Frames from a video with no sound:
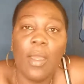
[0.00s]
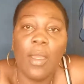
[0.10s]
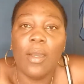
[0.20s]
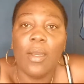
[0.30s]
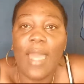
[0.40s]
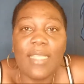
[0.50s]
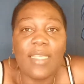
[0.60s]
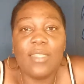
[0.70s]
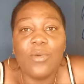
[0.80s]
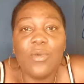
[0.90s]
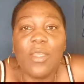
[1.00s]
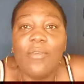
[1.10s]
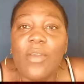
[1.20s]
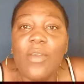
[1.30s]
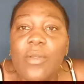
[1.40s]
Guys, I soon give
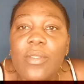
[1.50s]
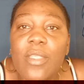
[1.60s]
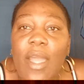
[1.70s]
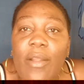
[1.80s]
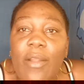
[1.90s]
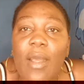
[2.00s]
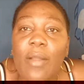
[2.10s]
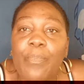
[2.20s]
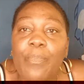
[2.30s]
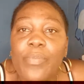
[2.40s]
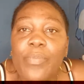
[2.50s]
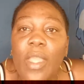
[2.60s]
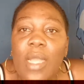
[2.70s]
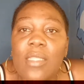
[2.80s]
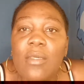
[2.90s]
you Tara.
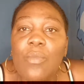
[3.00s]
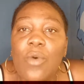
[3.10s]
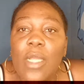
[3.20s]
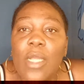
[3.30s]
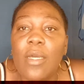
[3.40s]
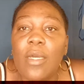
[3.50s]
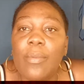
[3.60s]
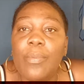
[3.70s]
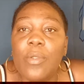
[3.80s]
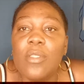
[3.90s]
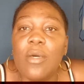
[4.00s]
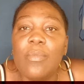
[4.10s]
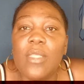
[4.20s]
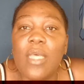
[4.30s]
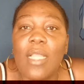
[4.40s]
Add some water, put some
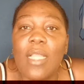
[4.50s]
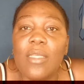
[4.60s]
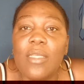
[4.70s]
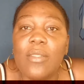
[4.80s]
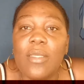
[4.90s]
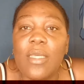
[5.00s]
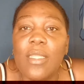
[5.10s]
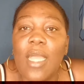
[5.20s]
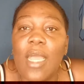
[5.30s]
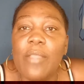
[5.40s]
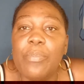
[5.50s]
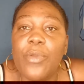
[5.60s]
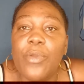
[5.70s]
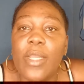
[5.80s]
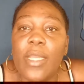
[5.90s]
salt into it and
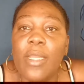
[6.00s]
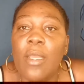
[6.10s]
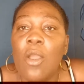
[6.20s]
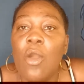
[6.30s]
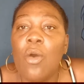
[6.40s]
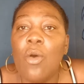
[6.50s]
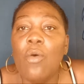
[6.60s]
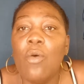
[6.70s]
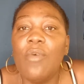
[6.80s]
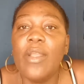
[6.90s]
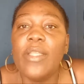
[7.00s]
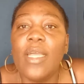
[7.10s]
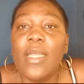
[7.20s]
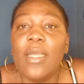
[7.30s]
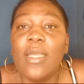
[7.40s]
pray over it
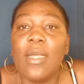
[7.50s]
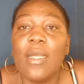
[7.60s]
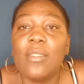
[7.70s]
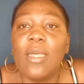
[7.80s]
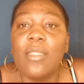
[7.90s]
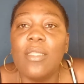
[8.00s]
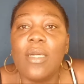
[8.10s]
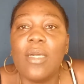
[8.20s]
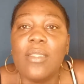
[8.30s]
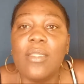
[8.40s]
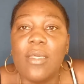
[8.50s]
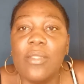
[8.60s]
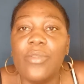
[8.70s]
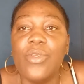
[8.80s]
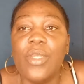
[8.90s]
and ask God to
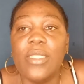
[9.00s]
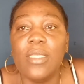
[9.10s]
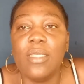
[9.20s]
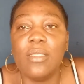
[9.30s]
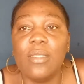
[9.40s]
concentrate it.